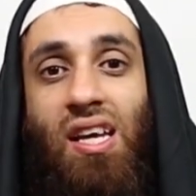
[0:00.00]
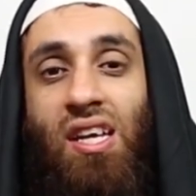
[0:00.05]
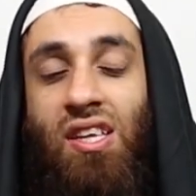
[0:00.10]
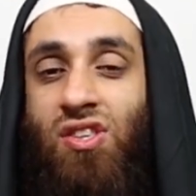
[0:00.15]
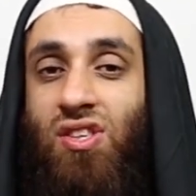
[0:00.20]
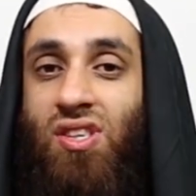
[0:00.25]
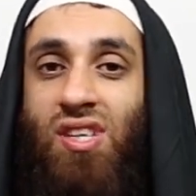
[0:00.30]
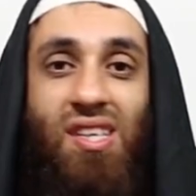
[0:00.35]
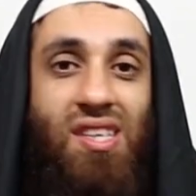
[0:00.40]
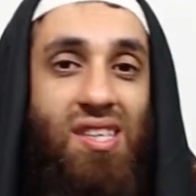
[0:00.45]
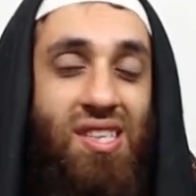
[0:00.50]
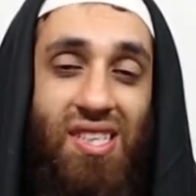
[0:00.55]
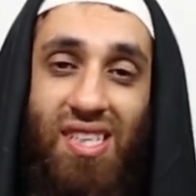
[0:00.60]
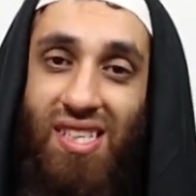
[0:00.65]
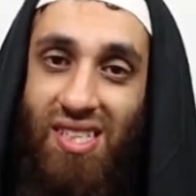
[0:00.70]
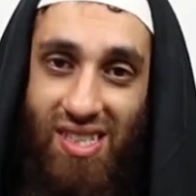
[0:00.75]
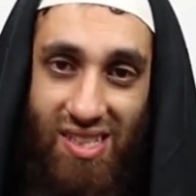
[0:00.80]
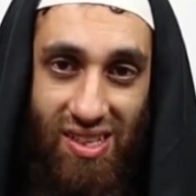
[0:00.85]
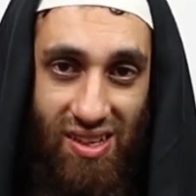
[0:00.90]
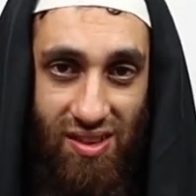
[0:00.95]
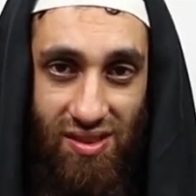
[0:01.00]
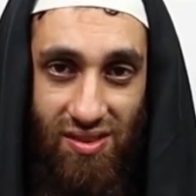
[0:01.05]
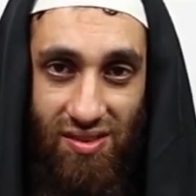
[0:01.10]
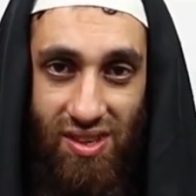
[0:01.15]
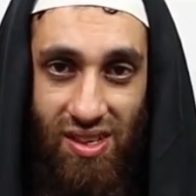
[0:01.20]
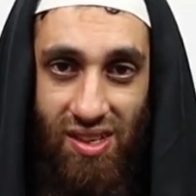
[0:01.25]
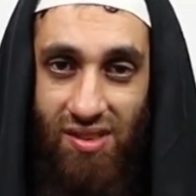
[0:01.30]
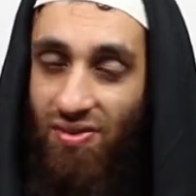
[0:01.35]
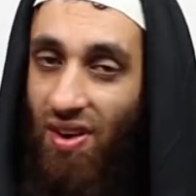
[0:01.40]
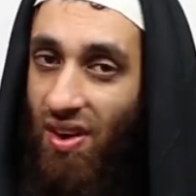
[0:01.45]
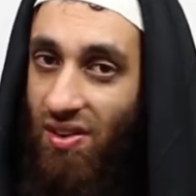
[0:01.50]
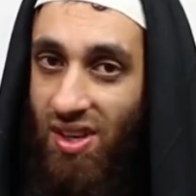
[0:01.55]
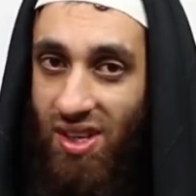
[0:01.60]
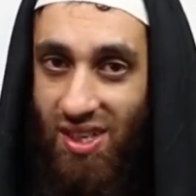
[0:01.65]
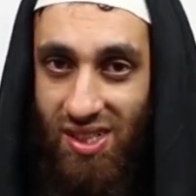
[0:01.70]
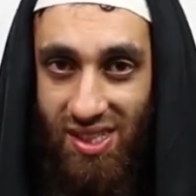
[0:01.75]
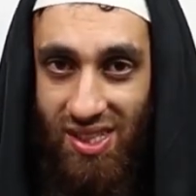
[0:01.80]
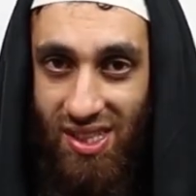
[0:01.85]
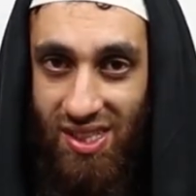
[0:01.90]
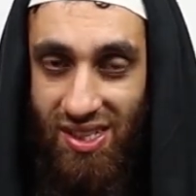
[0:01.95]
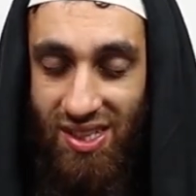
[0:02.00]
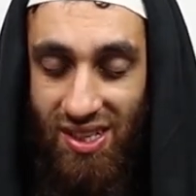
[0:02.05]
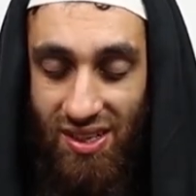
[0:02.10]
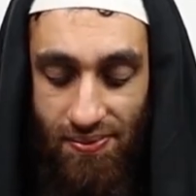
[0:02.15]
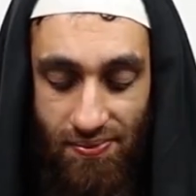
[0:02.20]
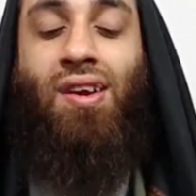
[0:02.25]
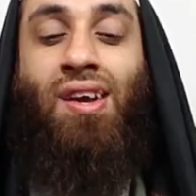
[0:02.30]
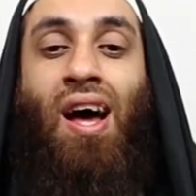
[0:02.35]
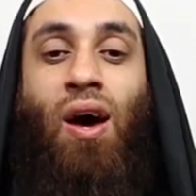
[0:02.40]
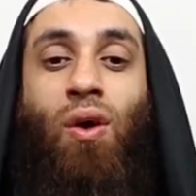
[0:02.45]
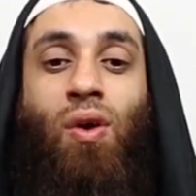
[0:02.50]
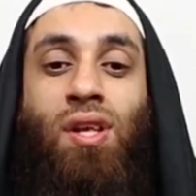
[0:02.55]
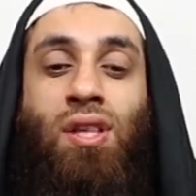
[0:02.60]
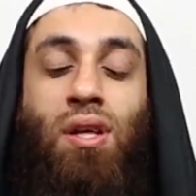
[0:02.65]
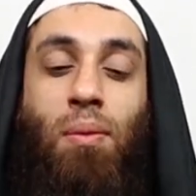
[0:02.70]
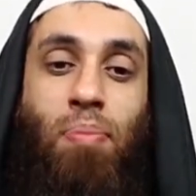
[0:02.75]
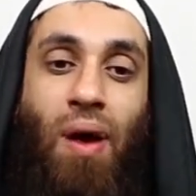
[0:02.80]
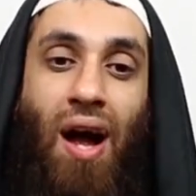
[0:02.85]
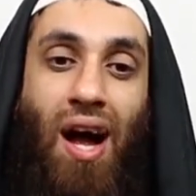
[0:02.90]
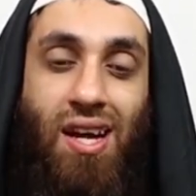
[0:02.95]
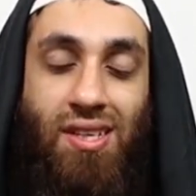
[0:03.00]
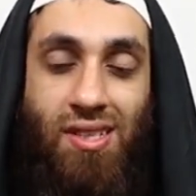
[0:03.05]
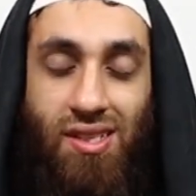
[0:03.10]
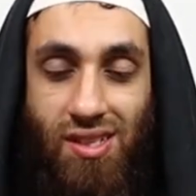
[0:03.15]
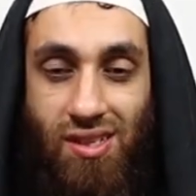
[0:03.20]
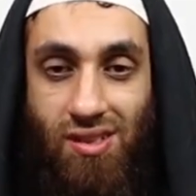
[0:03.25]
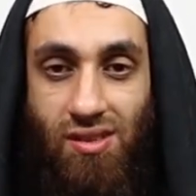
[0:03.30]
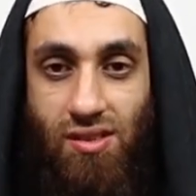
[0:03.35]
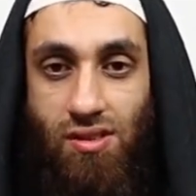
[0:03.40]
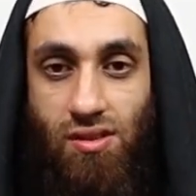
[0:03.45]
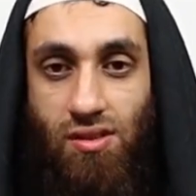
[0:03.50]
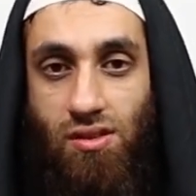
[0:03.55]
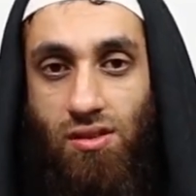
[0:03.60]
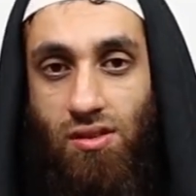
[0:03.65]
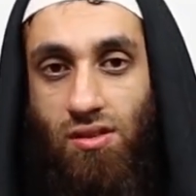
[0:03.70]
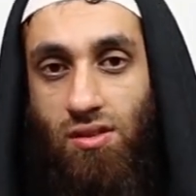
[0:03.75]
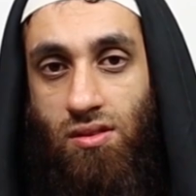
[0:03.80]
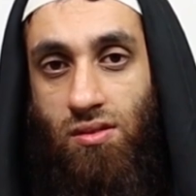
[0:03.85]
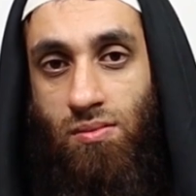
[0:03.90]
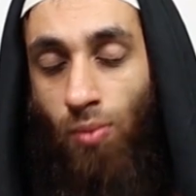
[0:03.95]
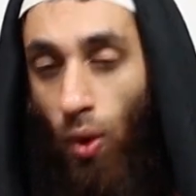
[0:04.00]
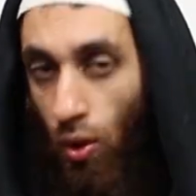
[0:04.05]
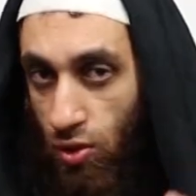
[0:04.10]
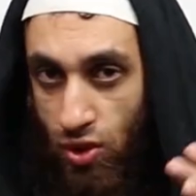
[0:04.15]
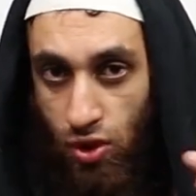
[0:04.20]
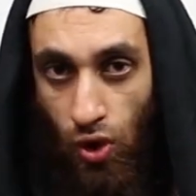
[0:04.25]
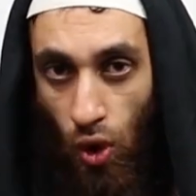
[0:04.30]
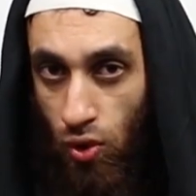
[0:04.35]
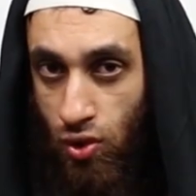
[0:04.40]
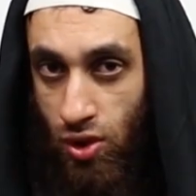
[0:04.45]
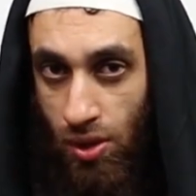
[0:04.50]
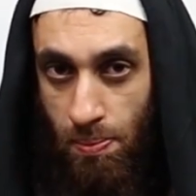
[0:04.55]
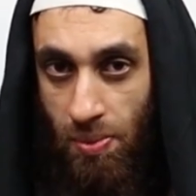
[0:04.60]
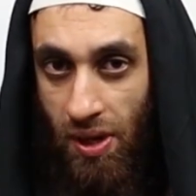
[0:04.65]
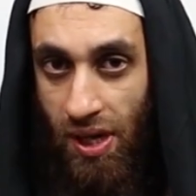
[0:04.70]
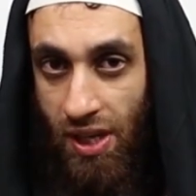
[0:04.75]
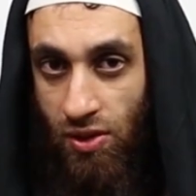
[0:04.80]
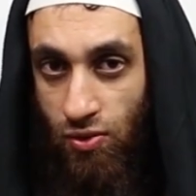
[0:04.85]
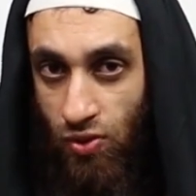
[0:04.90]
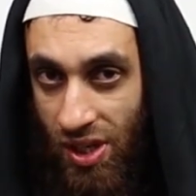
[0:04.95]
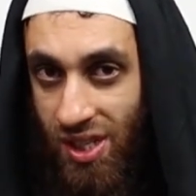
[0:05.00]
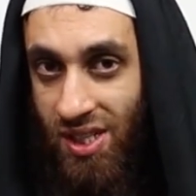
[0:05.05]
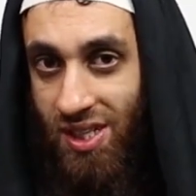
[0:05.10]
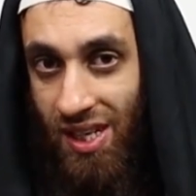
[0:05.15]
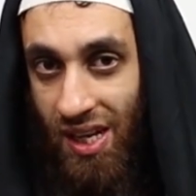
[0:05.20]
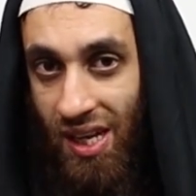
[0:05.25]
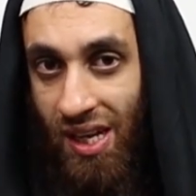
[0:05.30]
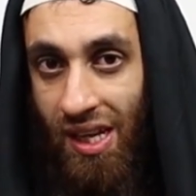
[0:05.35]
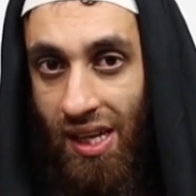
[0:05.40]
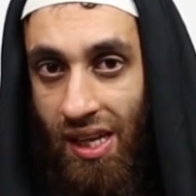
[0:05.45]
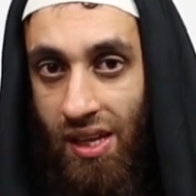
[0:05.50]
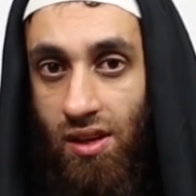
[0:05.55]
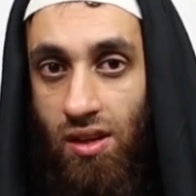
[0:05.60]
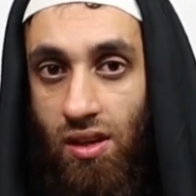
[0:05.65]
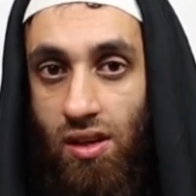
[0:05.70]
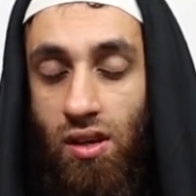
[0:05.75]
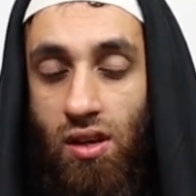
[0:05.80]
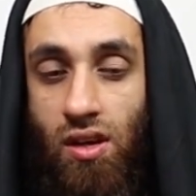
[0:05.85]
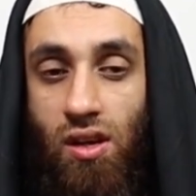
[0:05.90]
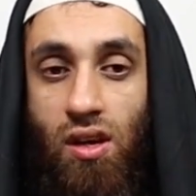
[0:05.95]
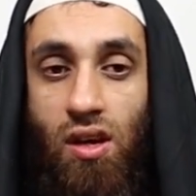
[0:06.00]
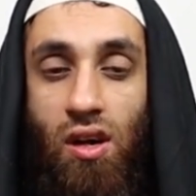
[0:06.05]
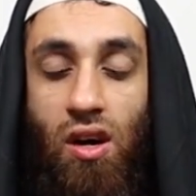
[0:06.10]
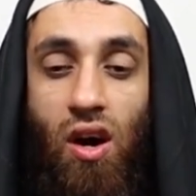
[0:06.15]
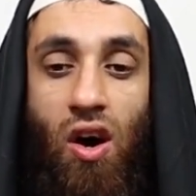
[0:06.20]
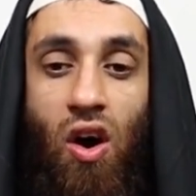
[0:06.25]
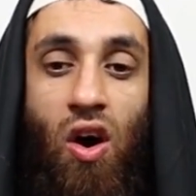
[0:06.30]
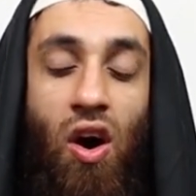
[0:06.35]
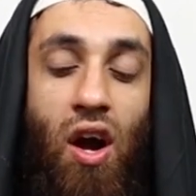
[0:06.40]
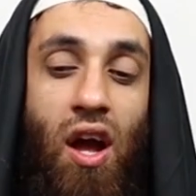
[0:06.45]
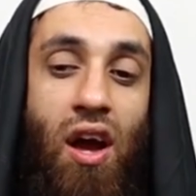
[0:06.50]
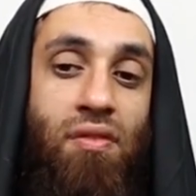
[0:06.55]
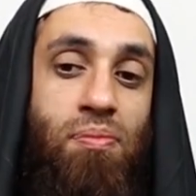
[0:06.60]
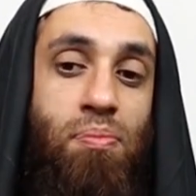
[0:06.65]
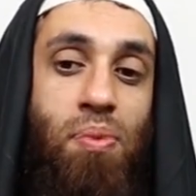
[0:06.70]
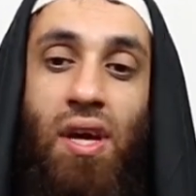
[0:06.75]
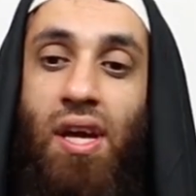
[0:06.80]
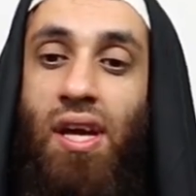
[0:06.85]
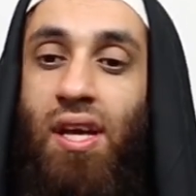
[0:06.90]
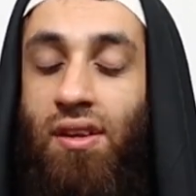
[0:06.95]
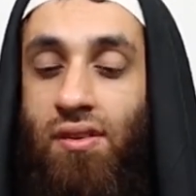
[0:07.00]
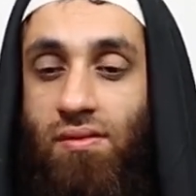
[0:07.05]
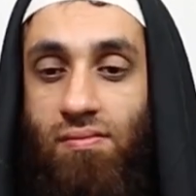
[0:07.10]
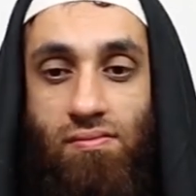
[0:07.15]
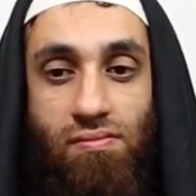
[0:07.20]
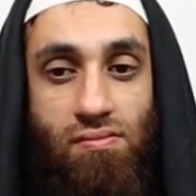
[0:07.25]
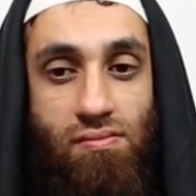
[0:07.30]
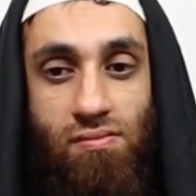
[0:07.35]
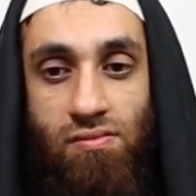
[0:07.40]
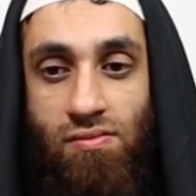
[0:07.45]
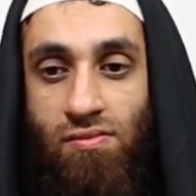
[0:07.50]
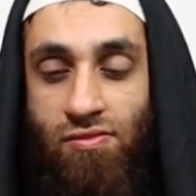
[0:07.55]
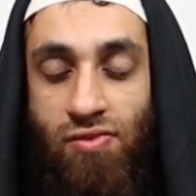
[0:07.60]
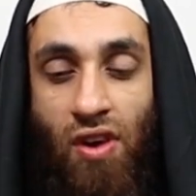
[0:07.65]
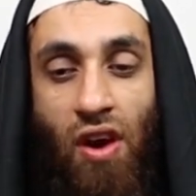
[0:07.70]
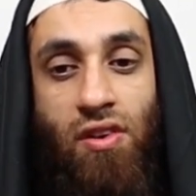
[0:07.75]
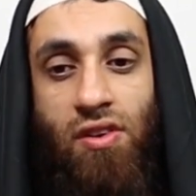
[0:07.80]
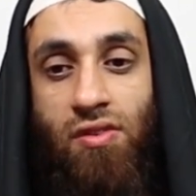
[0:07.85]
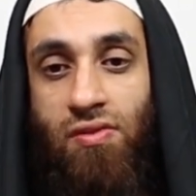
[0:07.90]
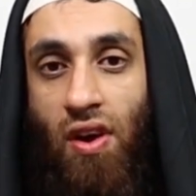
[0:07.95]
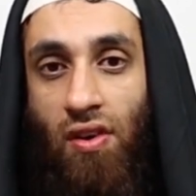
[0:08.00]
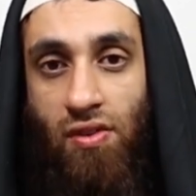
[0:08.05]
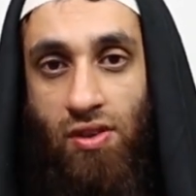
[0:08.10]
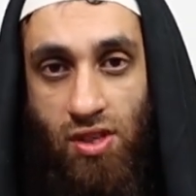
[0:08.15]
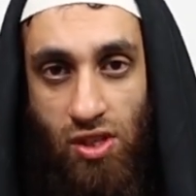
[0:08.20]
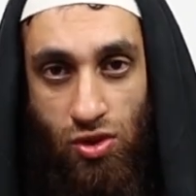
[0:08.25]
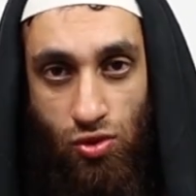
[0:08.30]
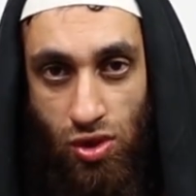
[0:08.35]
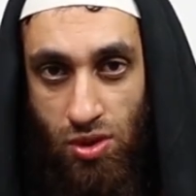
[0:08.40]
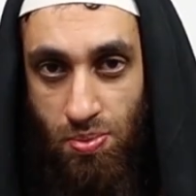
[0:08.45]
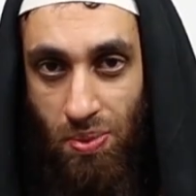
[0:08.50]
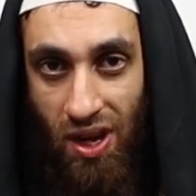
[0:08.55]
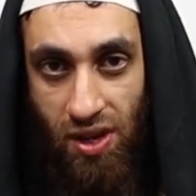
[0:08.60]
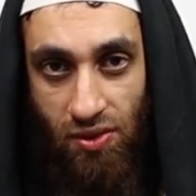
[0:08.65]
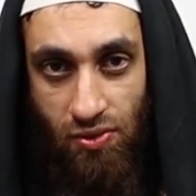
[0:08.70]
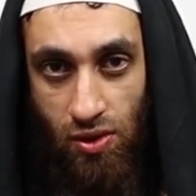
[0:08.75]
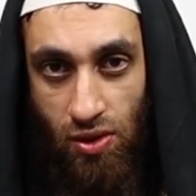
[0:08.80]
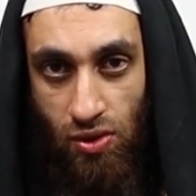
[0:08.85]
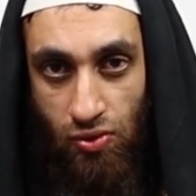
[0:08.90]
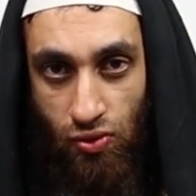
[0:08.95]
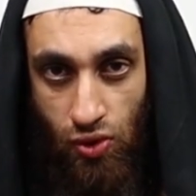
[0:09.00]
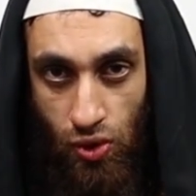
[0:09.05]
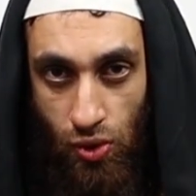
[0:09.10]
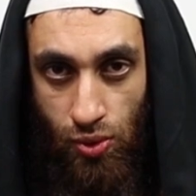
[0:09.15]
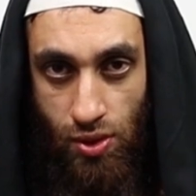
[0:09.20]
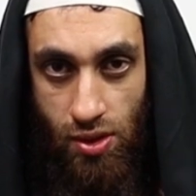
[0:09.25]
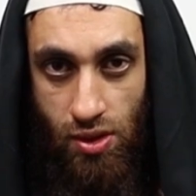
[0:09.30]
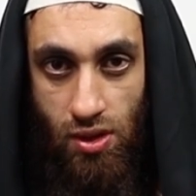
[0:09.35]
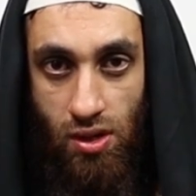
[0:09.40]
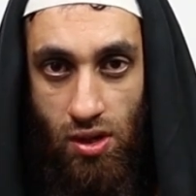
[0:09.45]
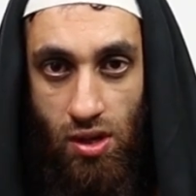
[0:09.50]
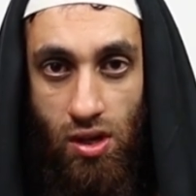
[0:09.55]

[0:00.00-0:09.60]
It's consistent. It's very consistent. Now, in the past, most notably recently, I have been very, very disrespectful and rude,